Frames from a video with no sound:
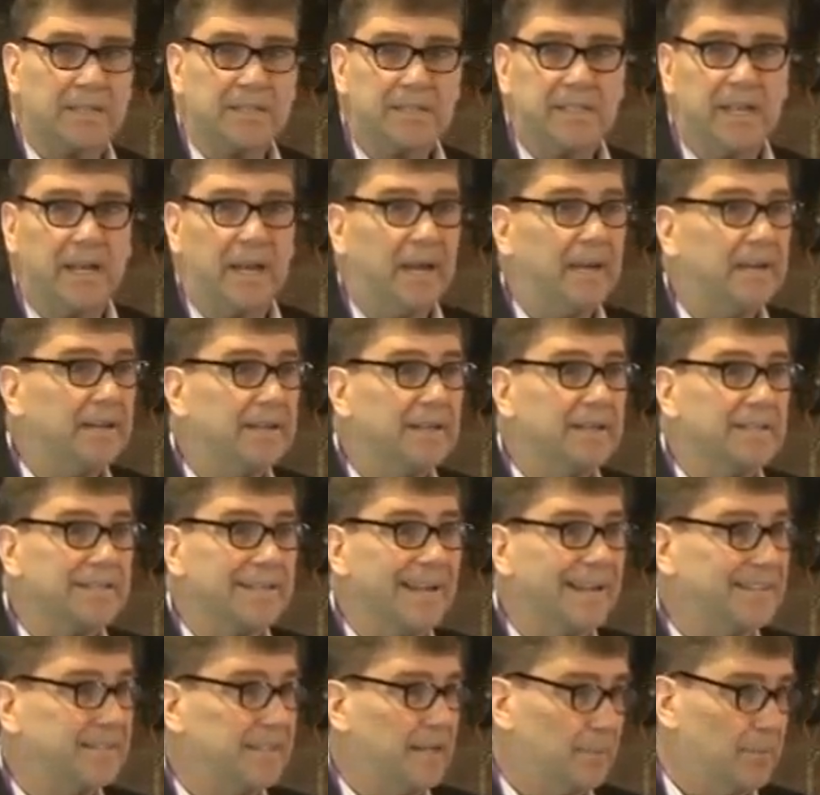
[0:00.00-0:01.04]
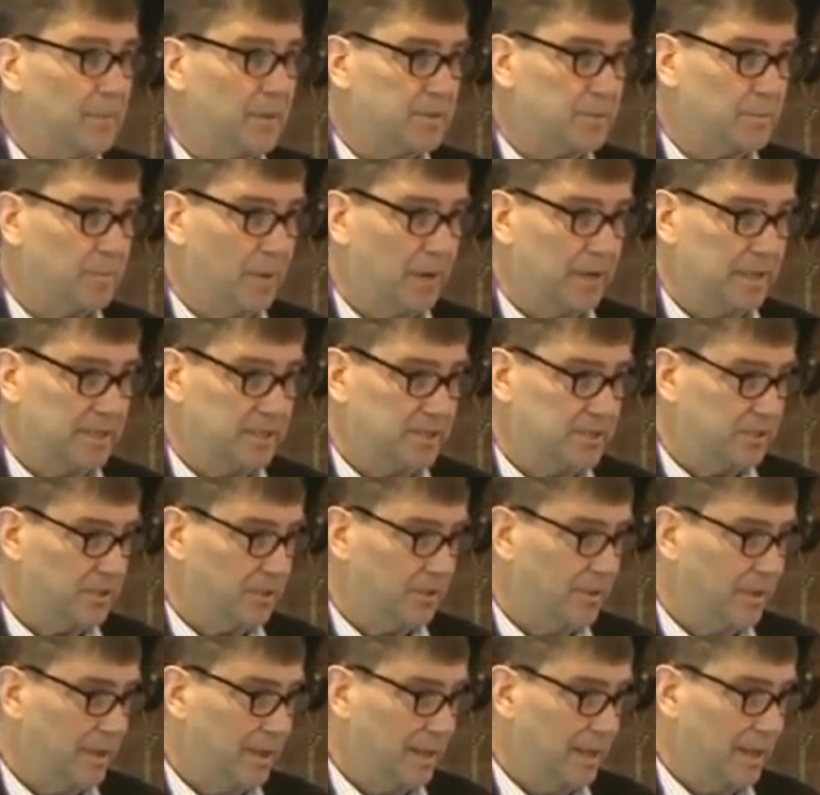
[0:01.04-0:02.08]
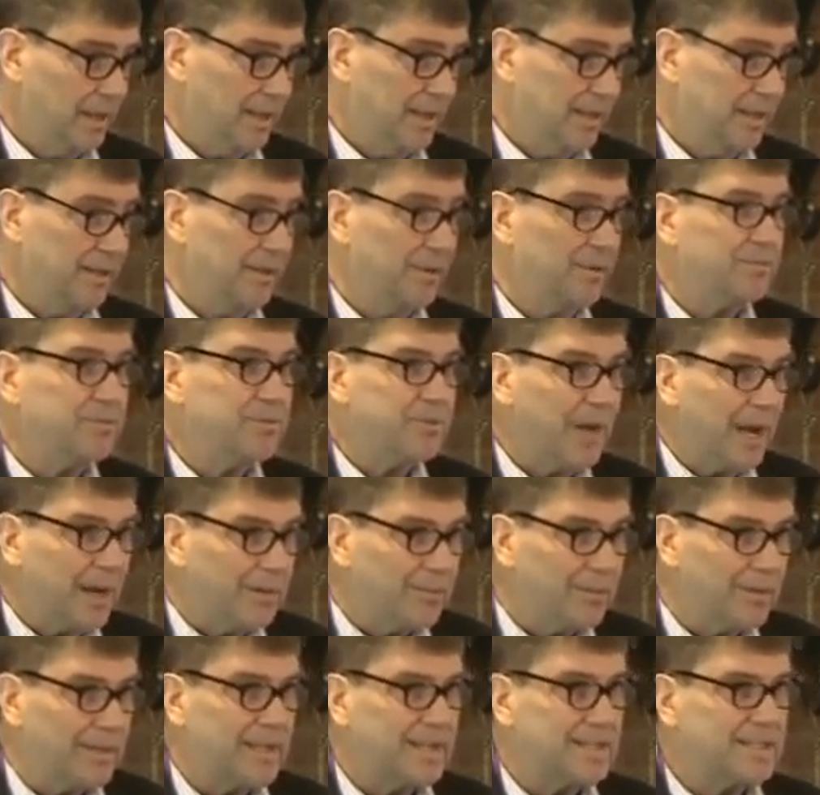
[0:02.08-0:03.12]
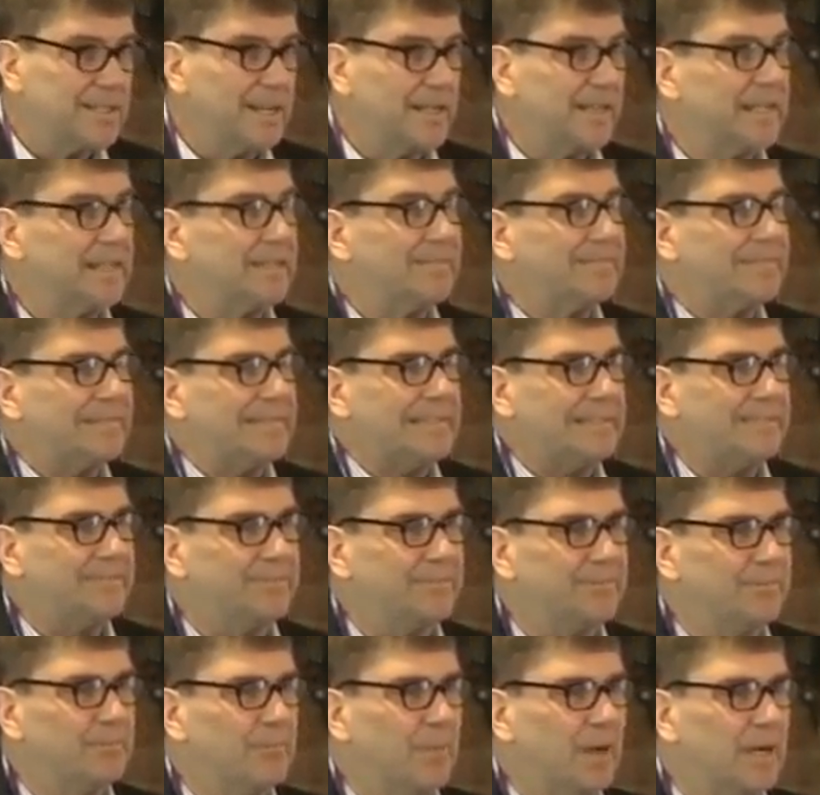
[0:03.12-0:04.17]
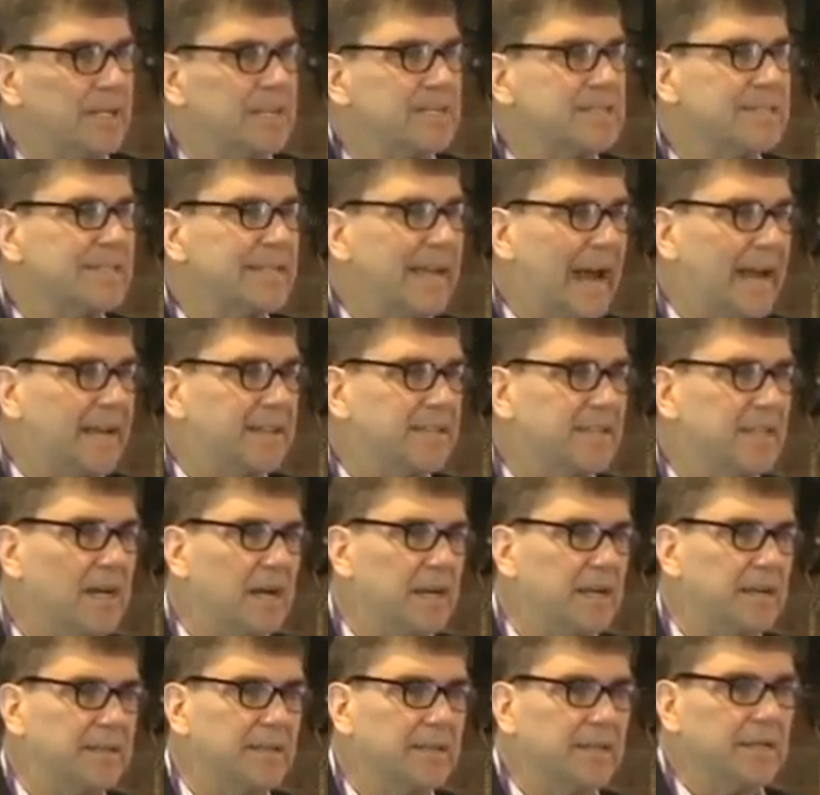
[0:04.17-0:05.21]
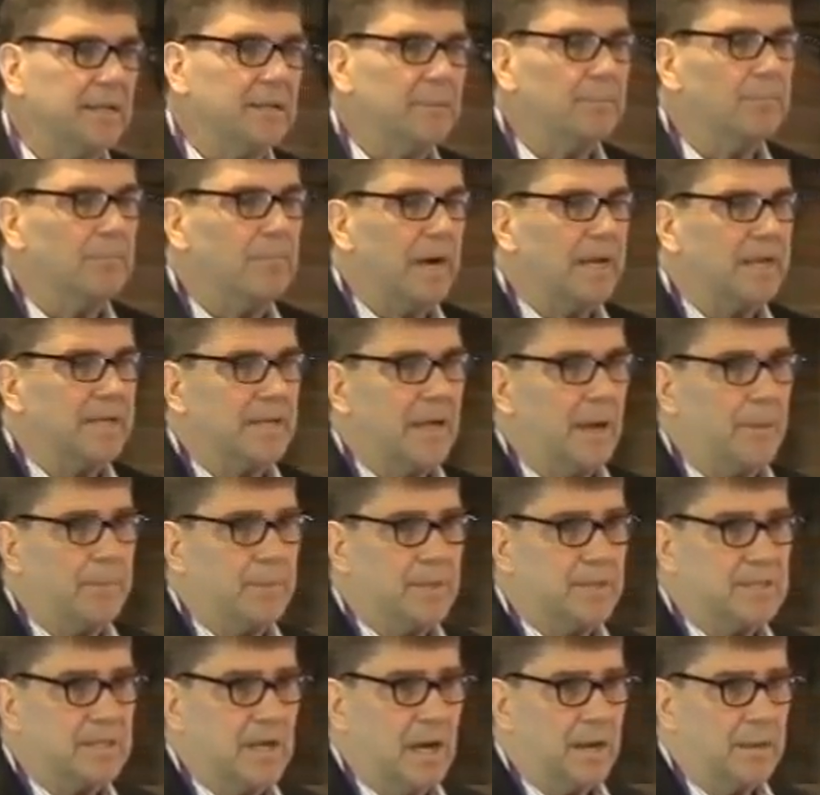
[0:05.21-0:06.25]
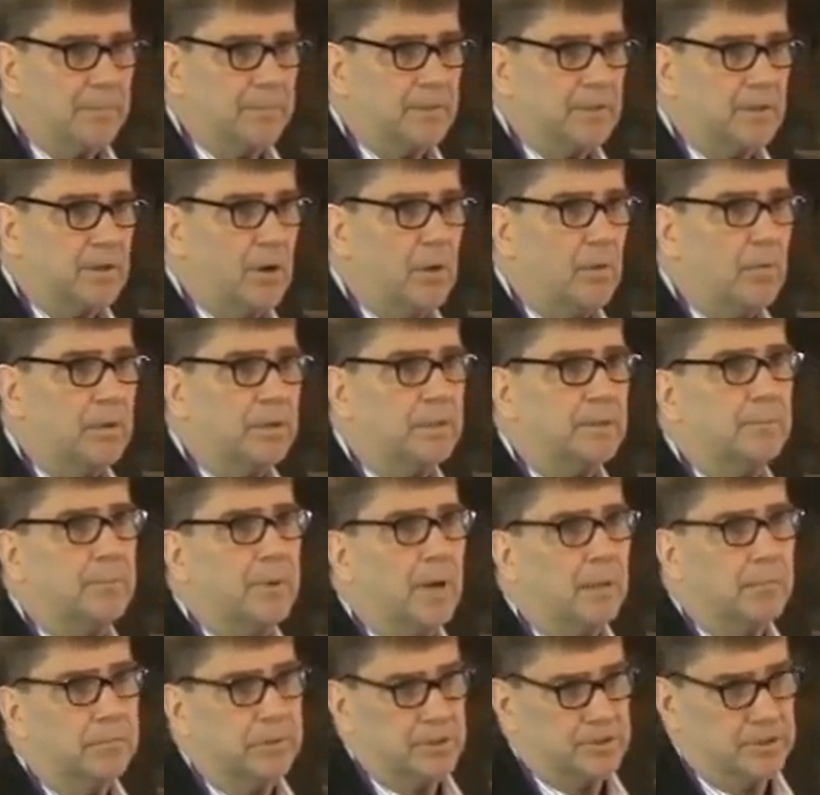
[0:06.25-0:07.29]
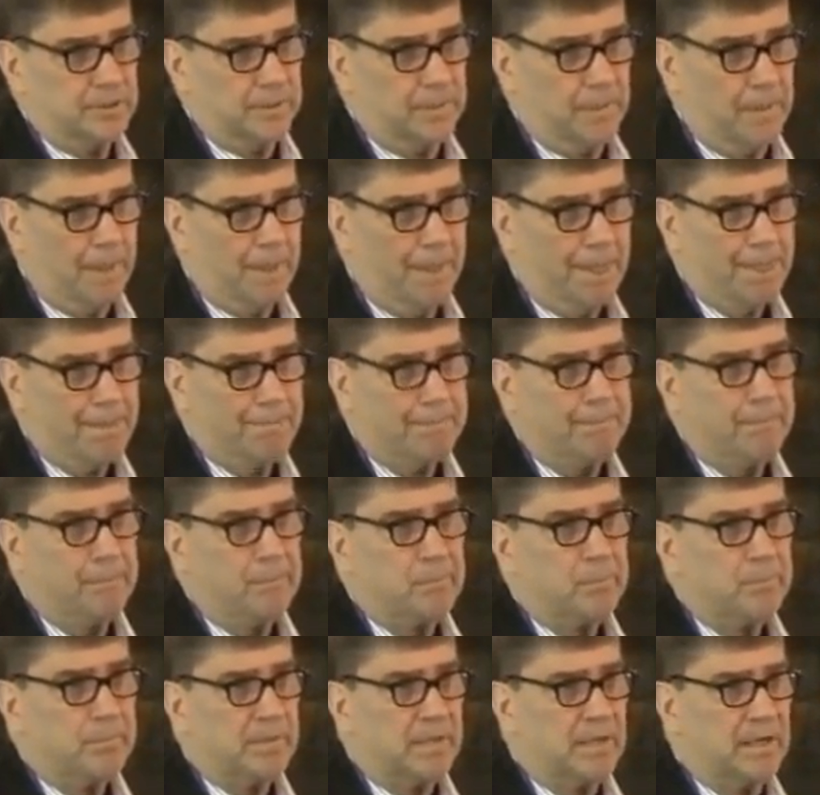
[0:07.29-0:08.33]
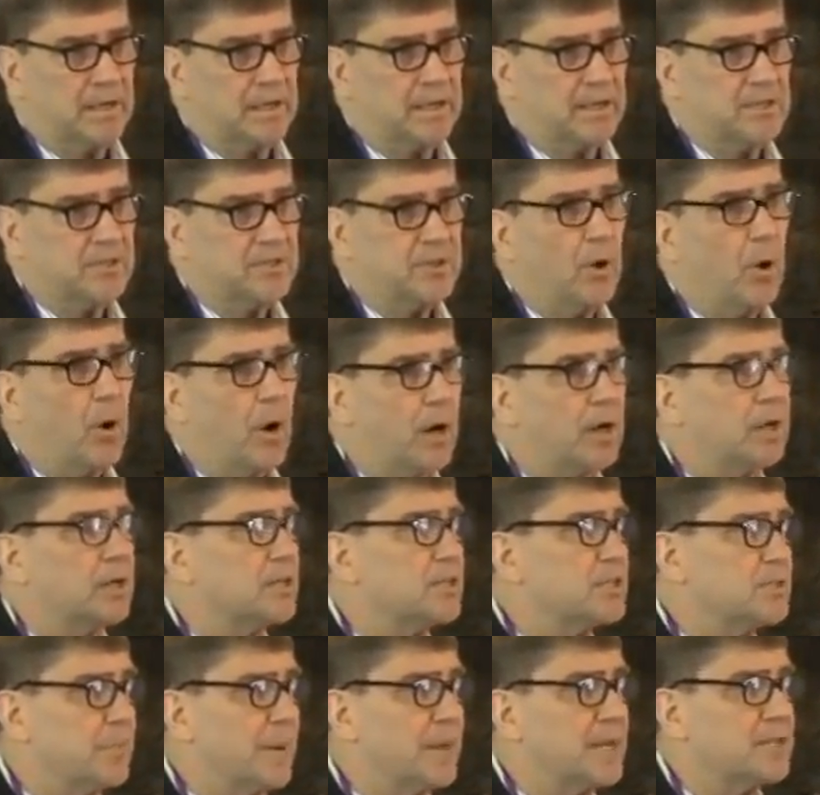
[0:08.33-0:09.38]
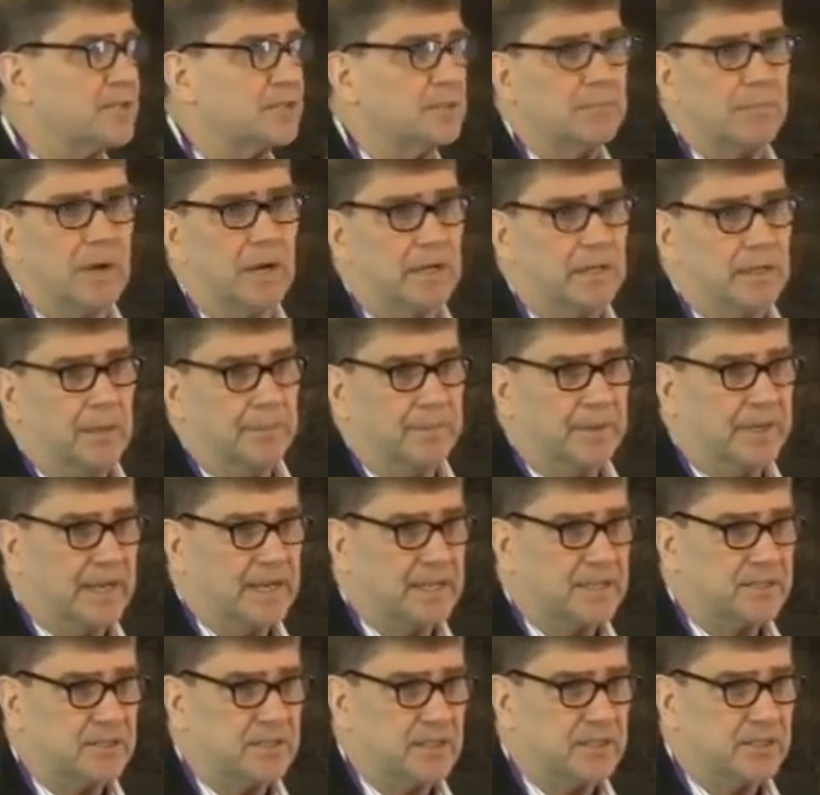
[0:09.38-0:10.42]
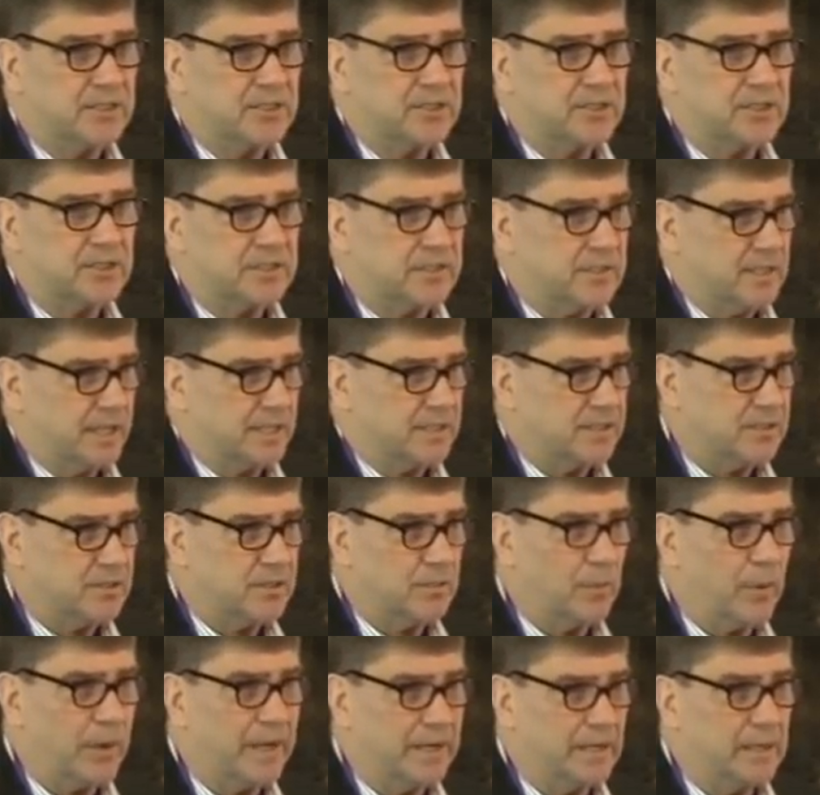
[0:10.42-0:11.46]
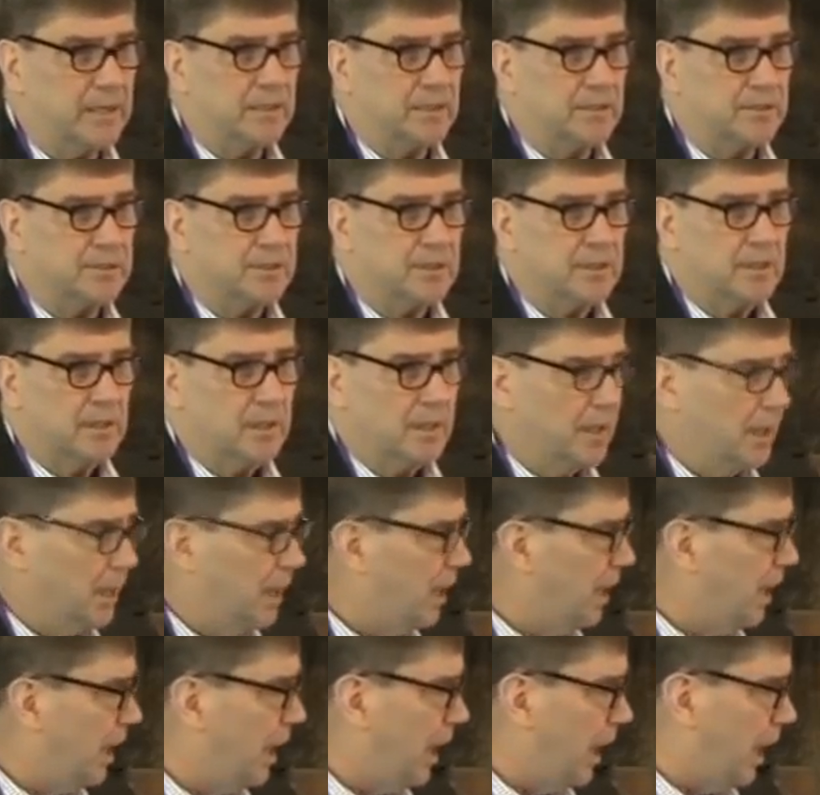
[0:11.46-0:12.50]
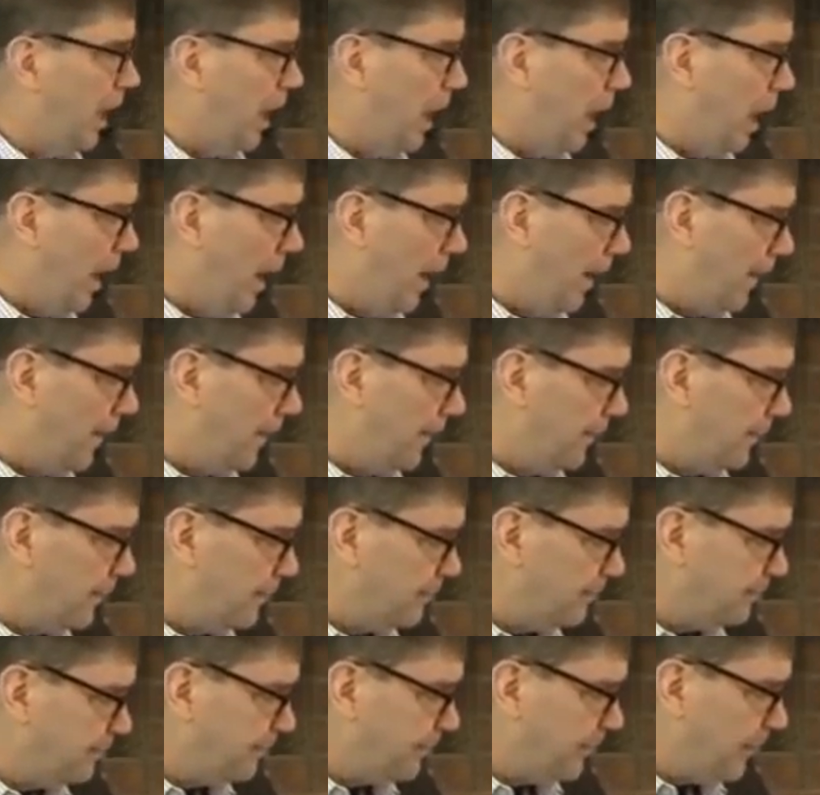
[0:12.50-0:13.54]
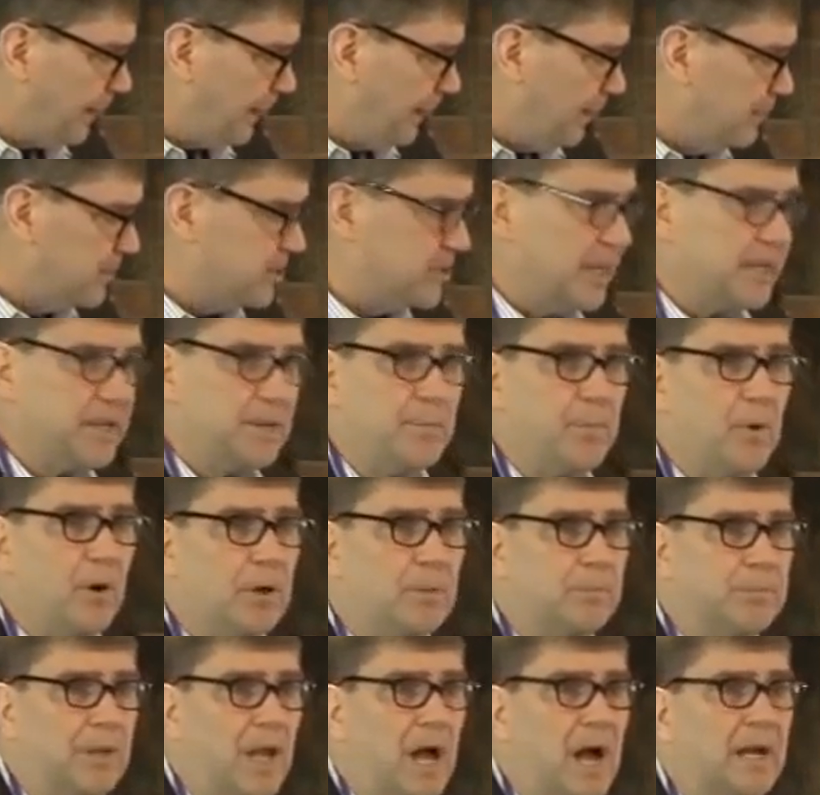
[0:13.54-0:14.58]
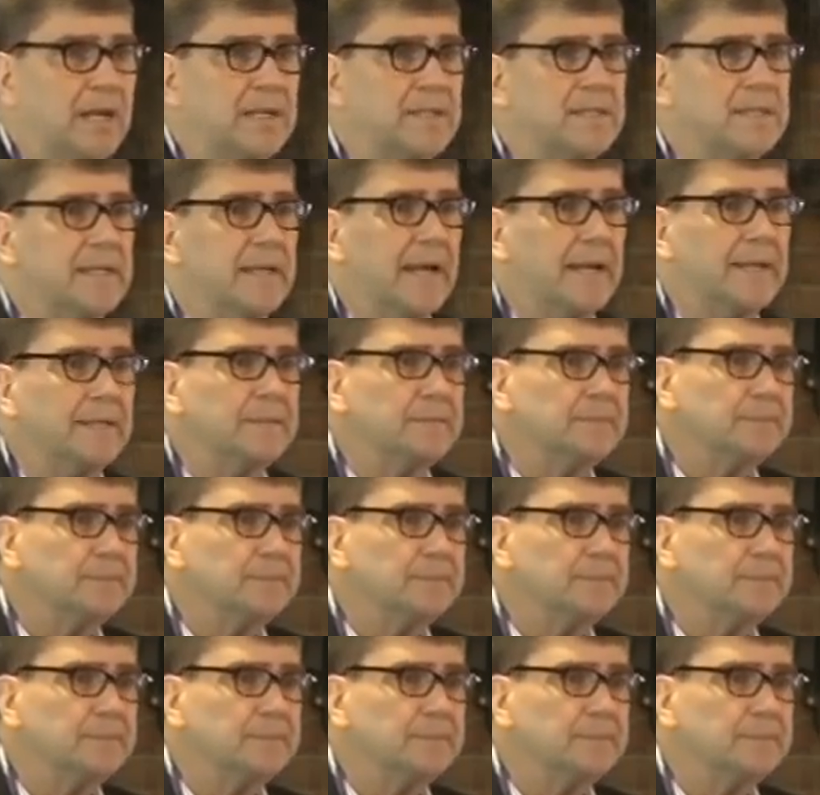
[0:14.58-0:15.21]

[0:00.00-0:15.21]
of ten is not that much money. So, you know, generally it's like if, if money's that tight, it might not be time to go into publishing. Okay, because you are going to spend some money. I mean, that's, that's just, that's the way it is. Uh, let's say you bought a block of ten.